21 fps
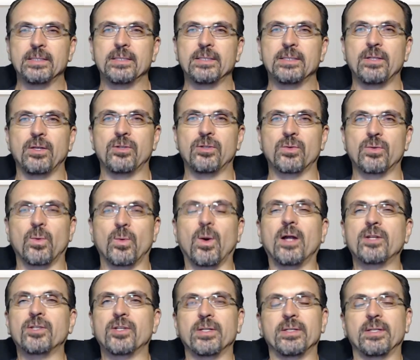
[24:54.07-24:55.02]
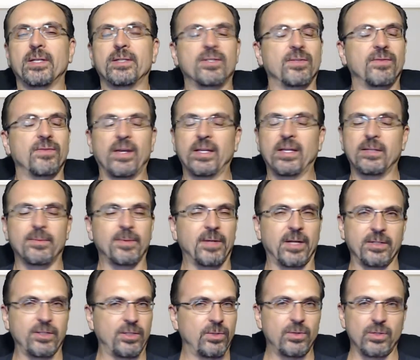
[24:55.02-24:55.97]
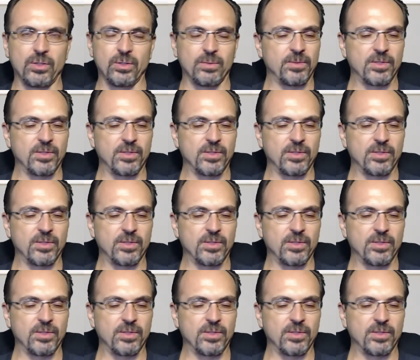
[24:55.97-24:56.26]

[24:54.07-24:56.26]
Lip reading: you should watch it. It's available on YouTube.